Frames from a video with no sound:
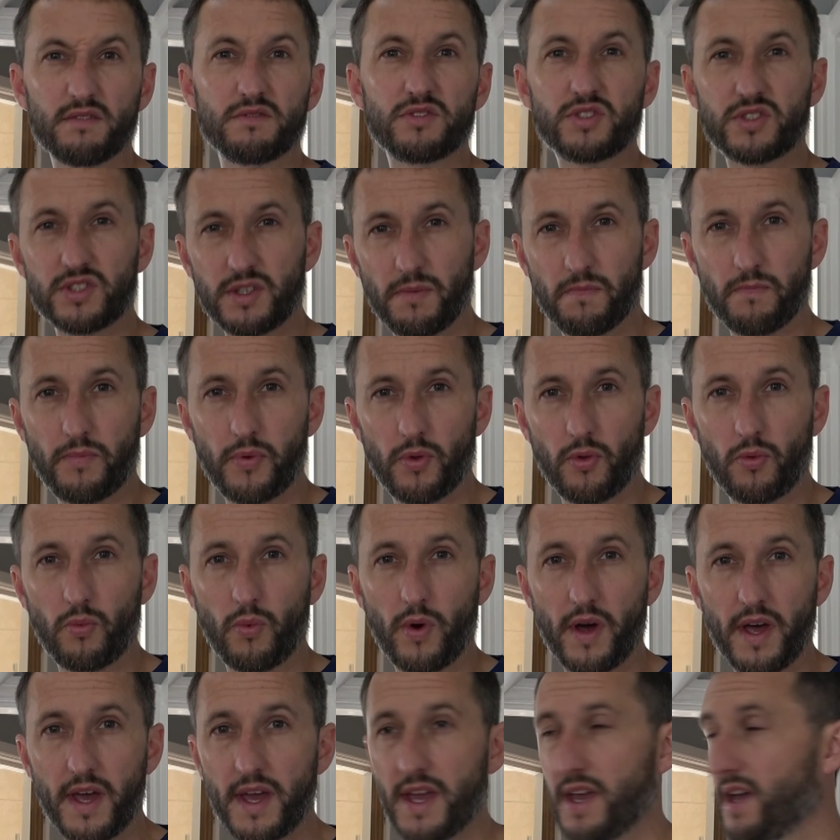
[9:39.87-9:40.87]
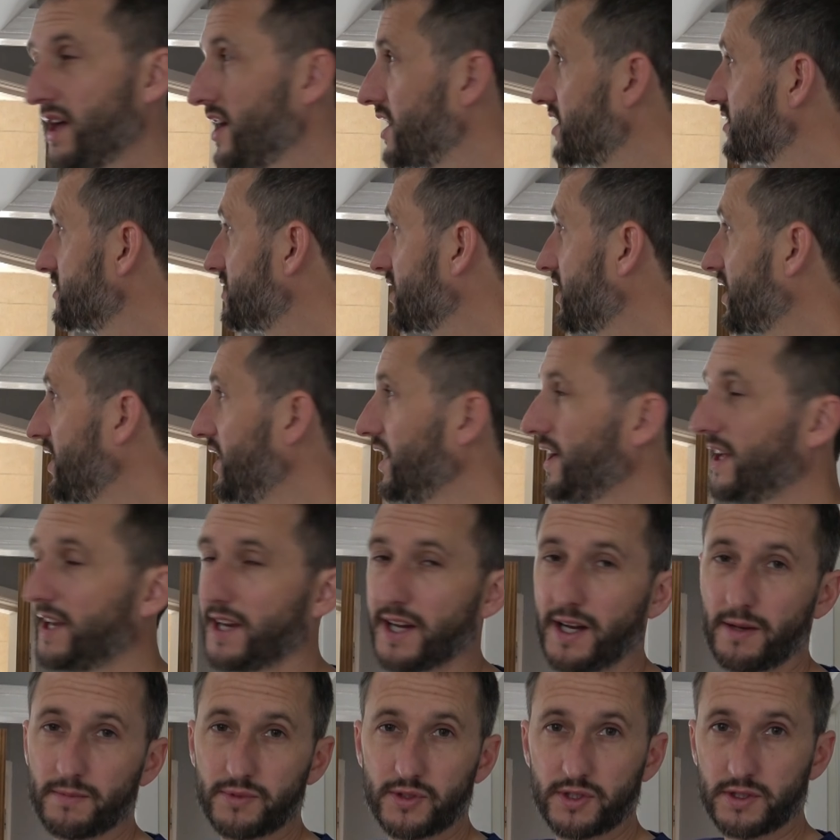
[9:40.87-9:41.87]
simple way to clean
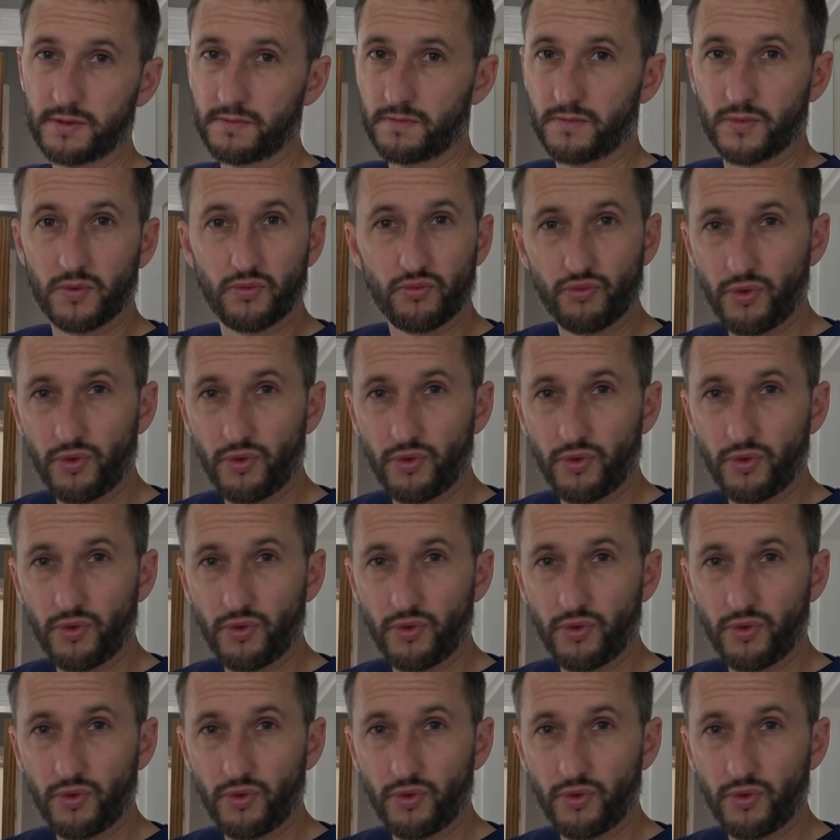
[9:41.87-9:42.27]
up some